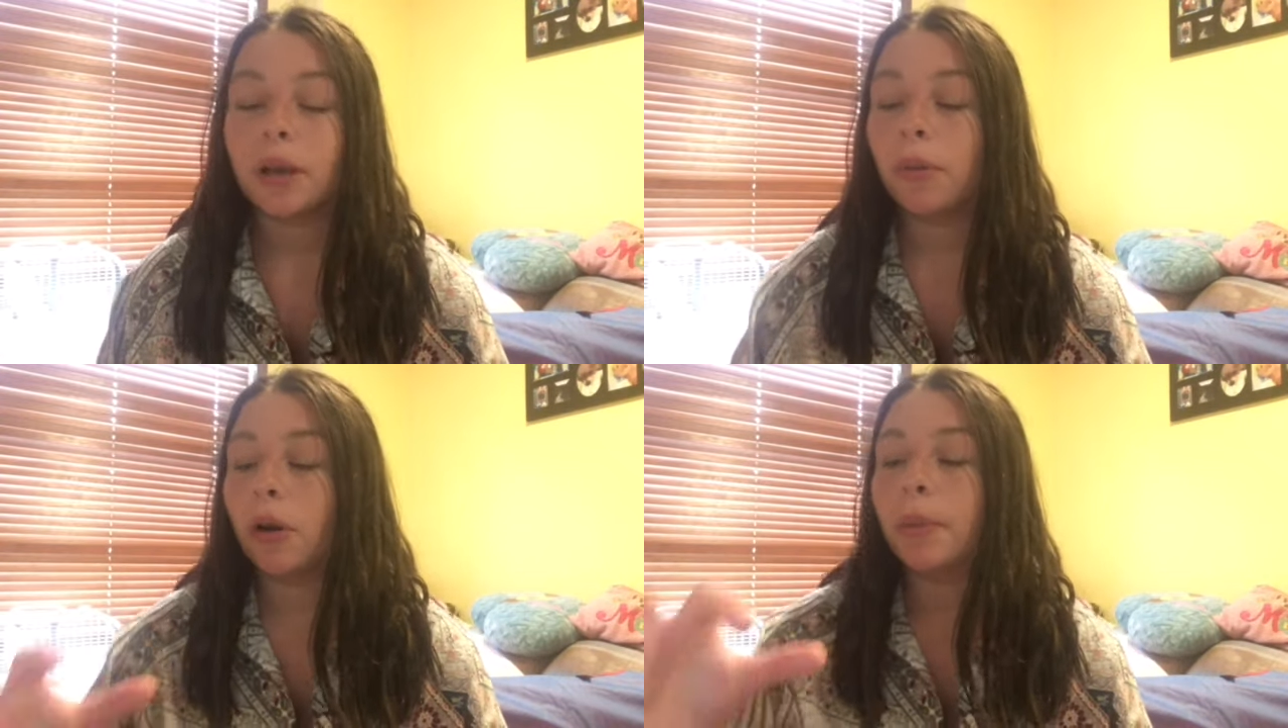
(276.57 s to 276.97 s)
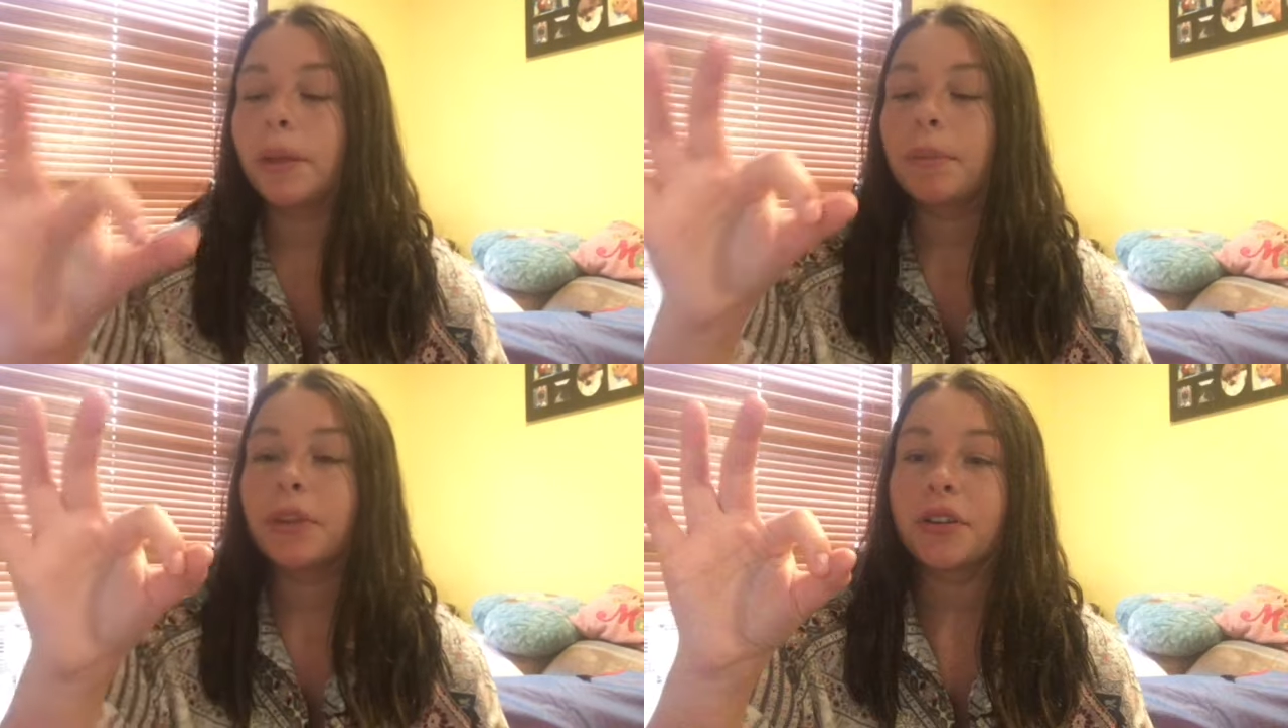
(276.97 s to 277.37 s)
a ball
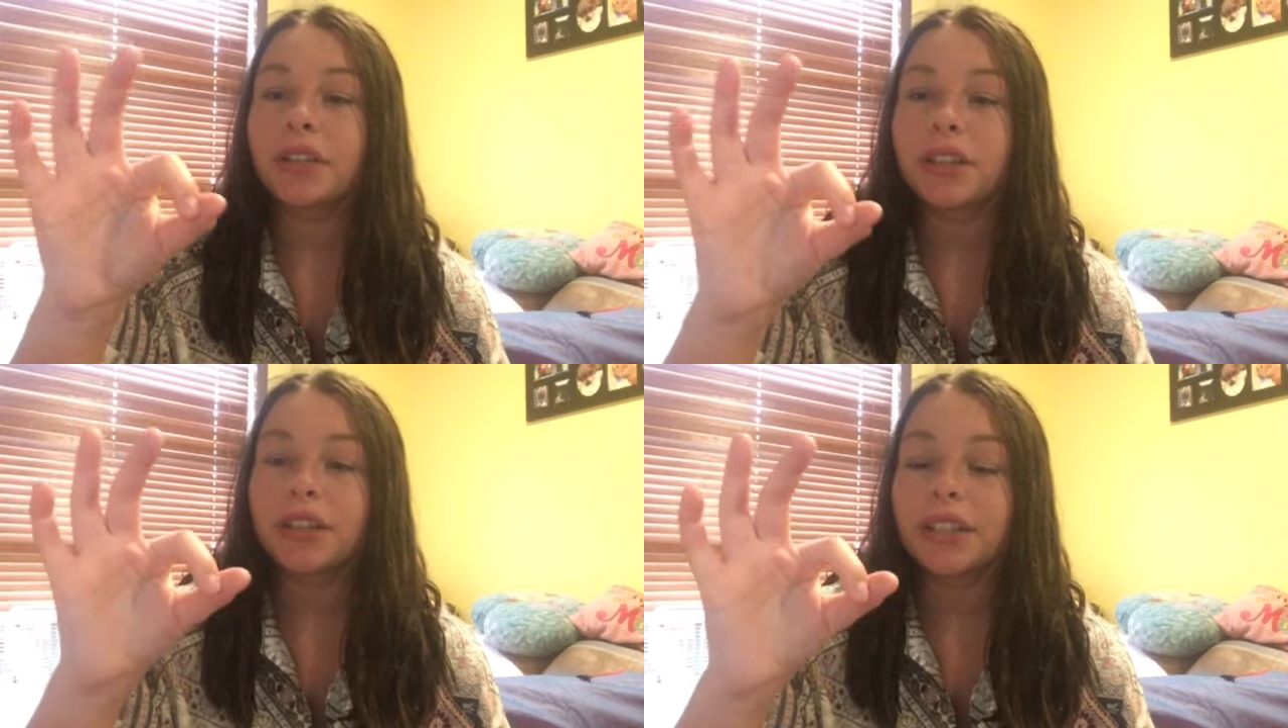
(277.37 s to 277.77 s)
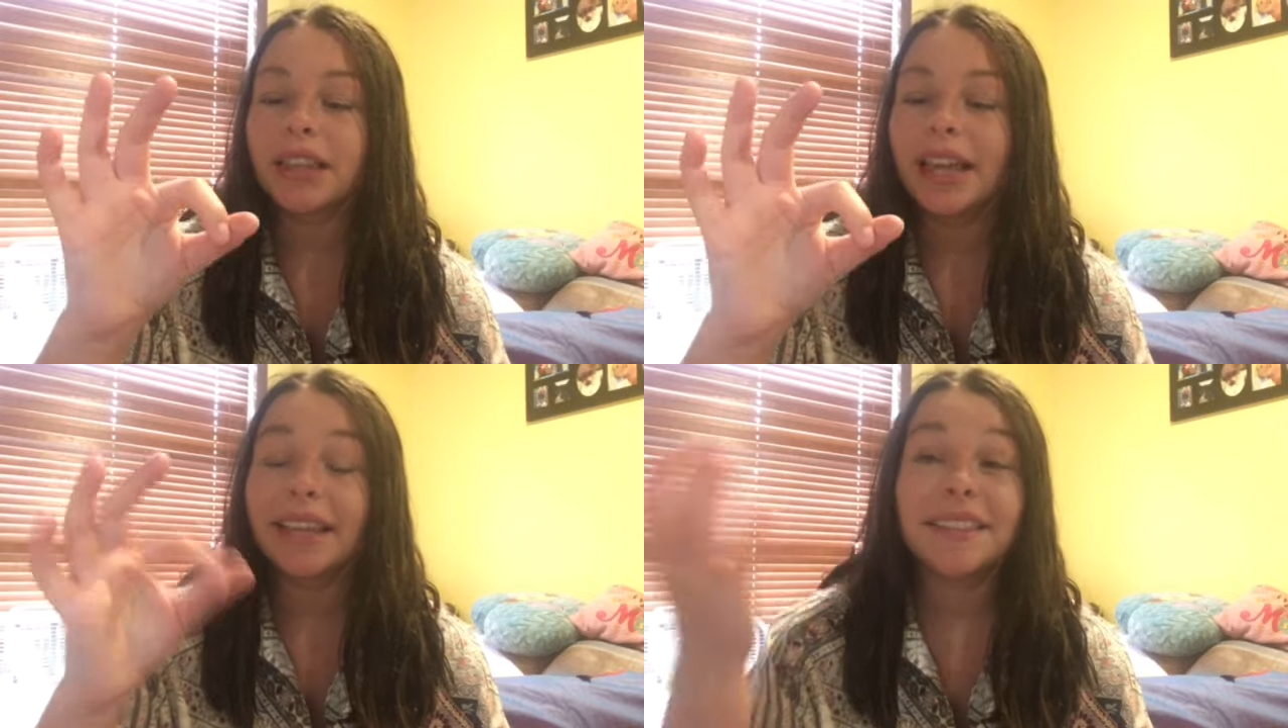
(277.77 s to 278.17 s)
pit, but they're literally
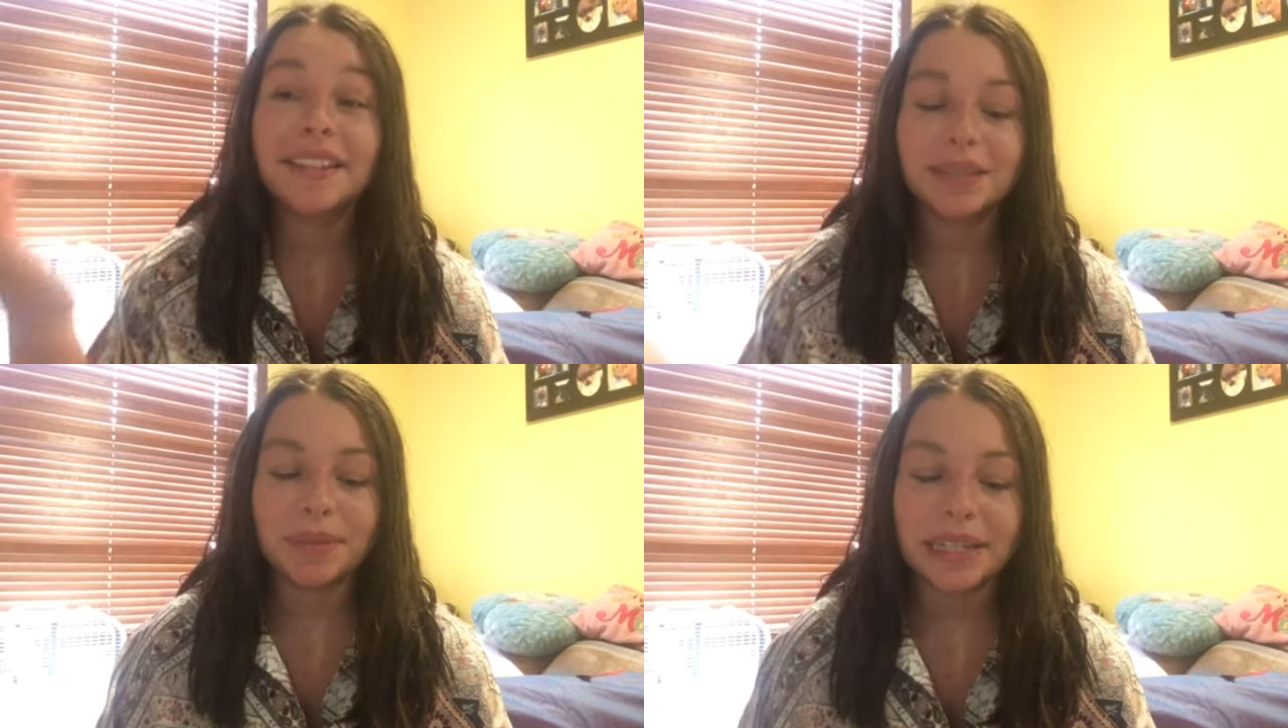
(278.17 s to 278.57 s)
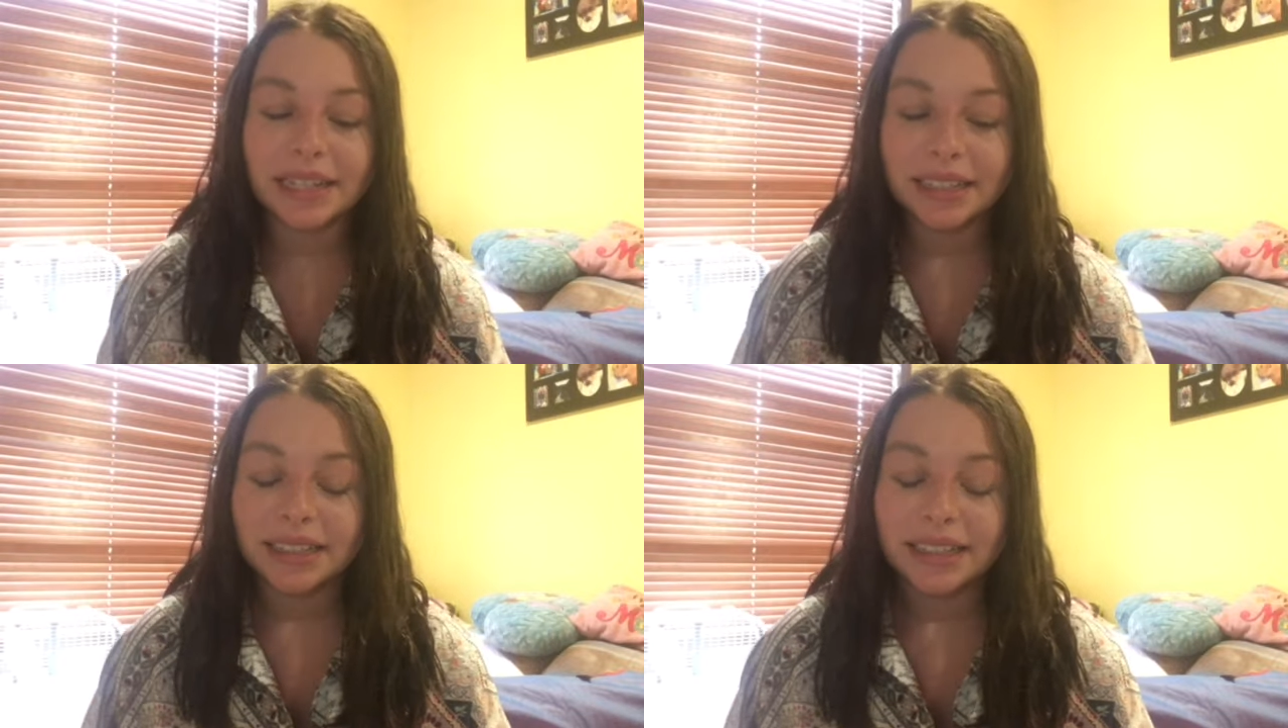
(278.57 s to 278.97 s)
like this big,